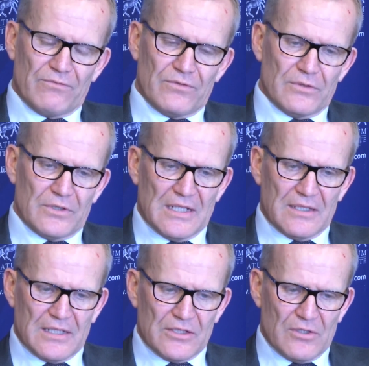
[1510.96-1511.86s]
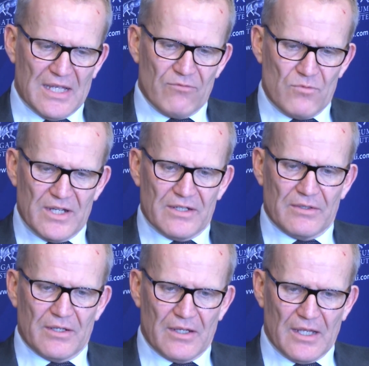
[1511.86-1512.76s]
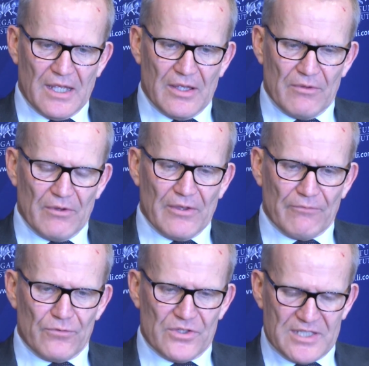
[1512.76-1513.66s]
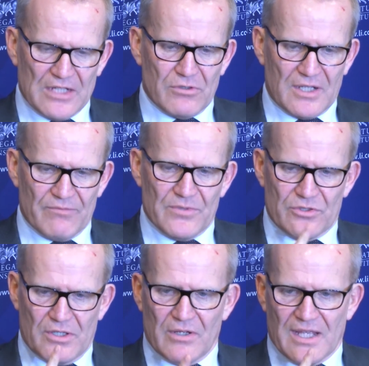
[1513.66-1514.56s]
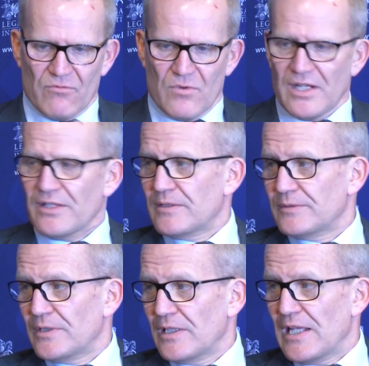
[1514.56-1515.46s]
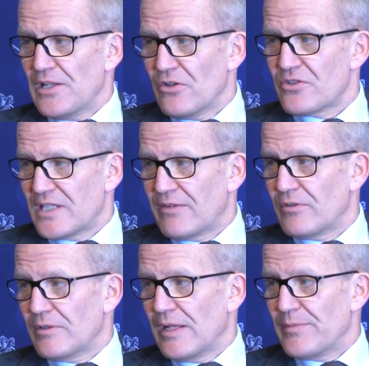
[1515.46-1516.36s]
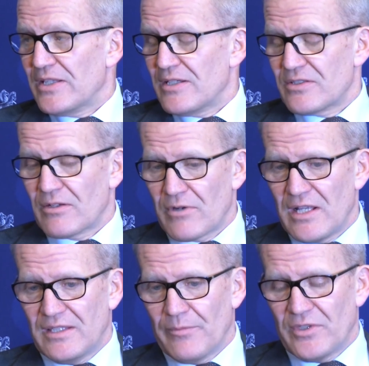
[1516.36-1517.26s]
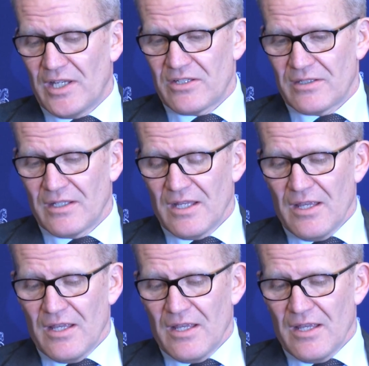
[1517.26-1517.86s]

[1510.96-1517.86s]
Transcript: for that, that you have one, uh, for the central government, you'd only have one, yeah. and not several. I mean, there's a great temptation.